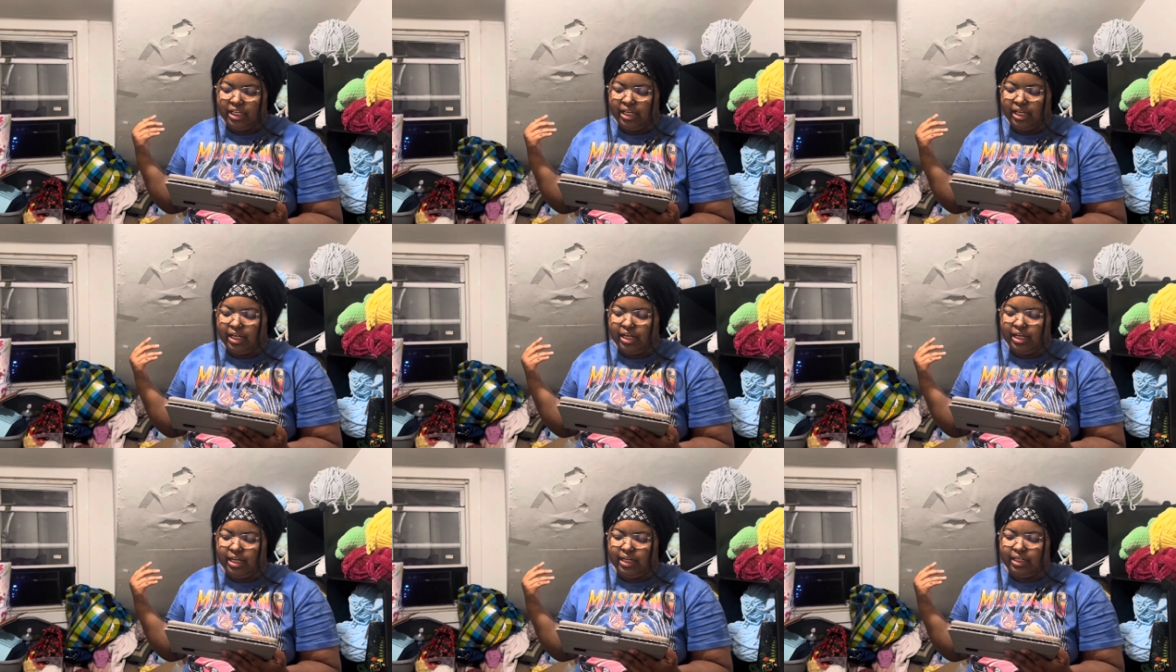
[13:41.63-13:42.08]

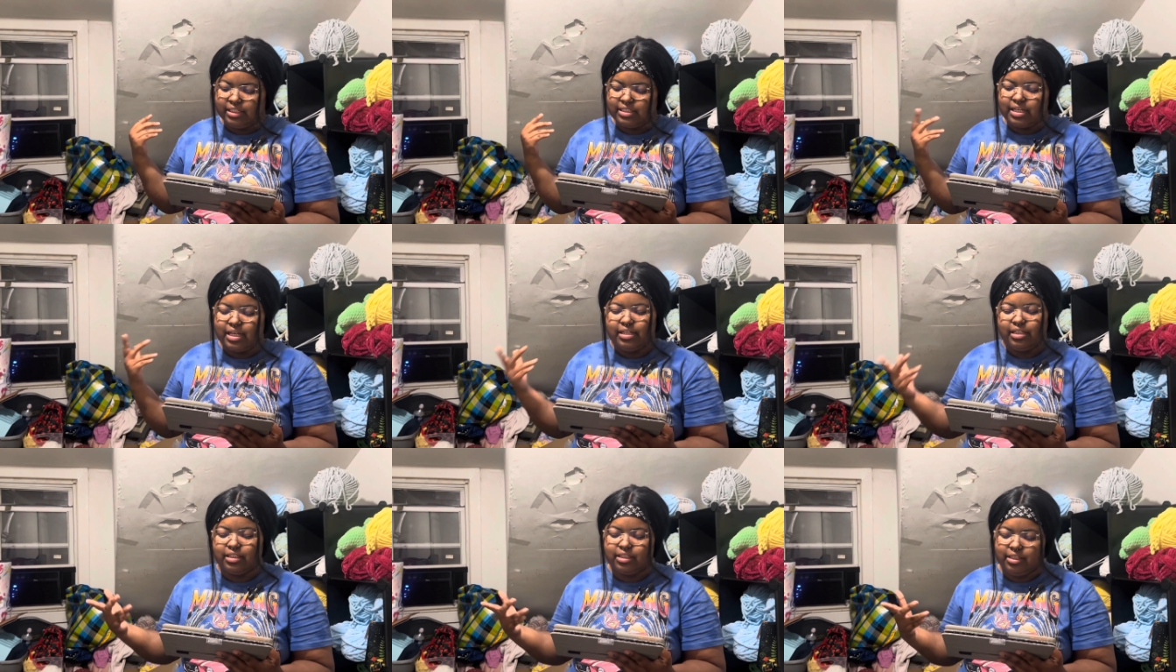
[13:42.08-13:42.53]
I
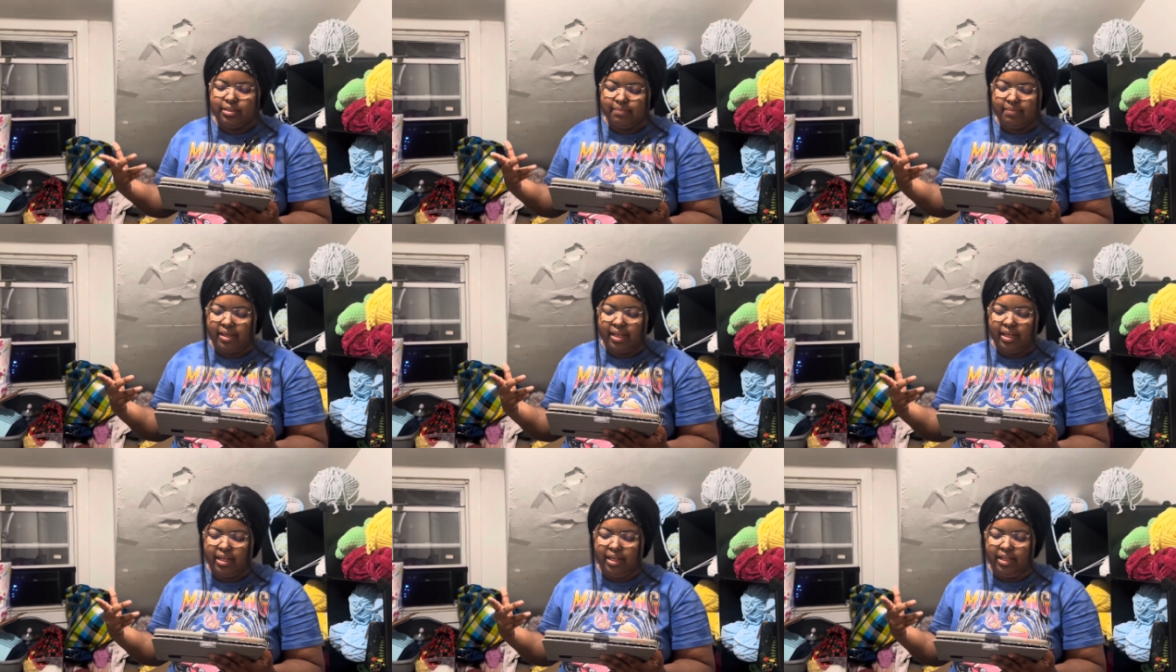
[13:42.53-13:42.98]
technically
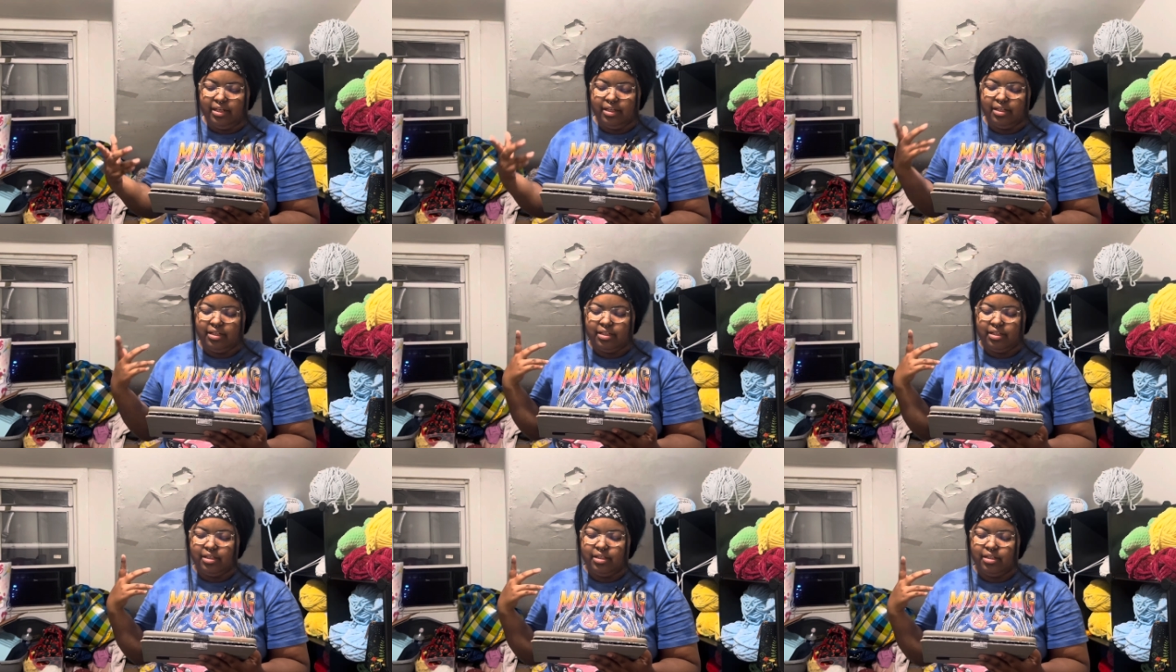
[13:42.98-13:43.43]
made
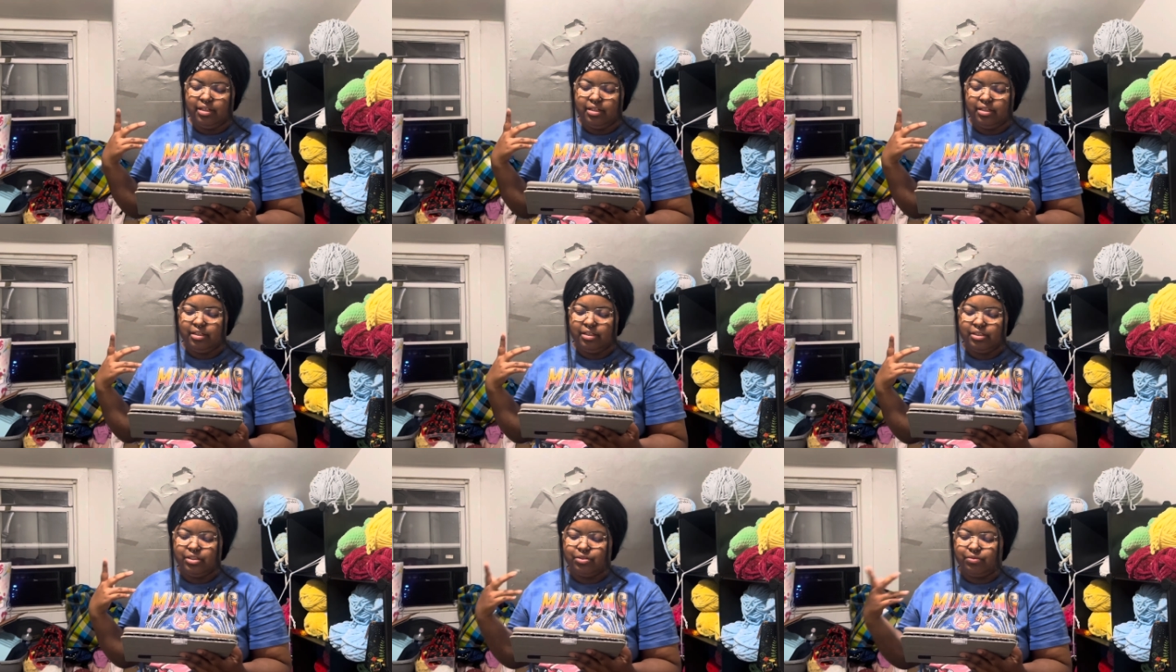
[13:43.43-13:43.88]

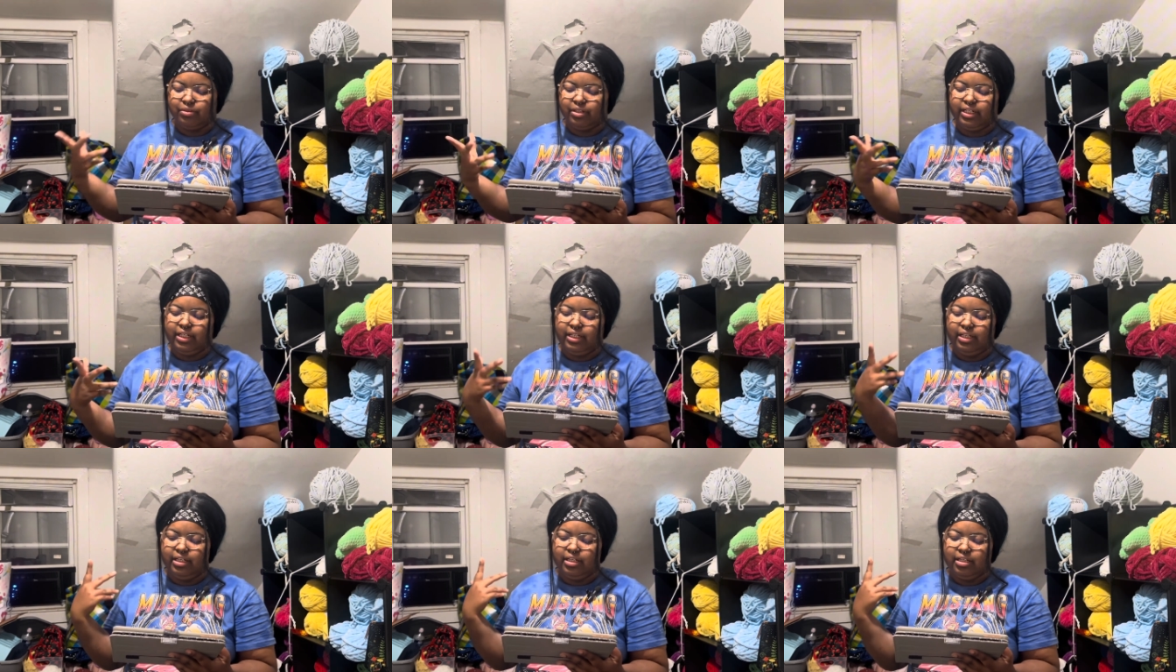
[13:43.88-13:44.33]

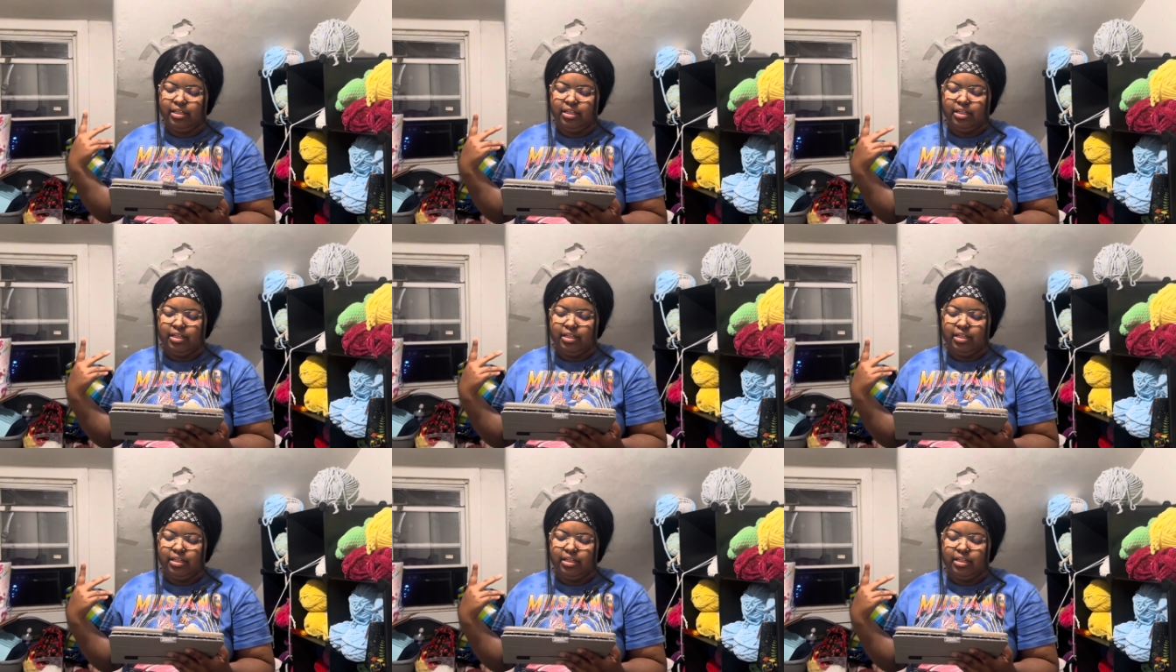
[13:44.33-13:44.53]
3.